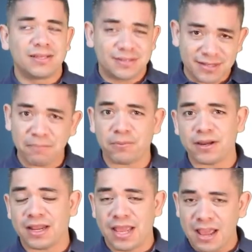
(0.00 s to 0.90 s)

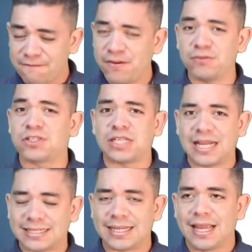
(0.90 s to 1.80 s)
separate headphone
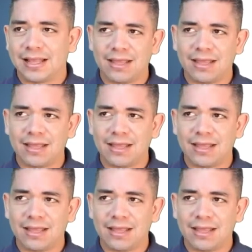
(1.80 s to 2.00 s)
set.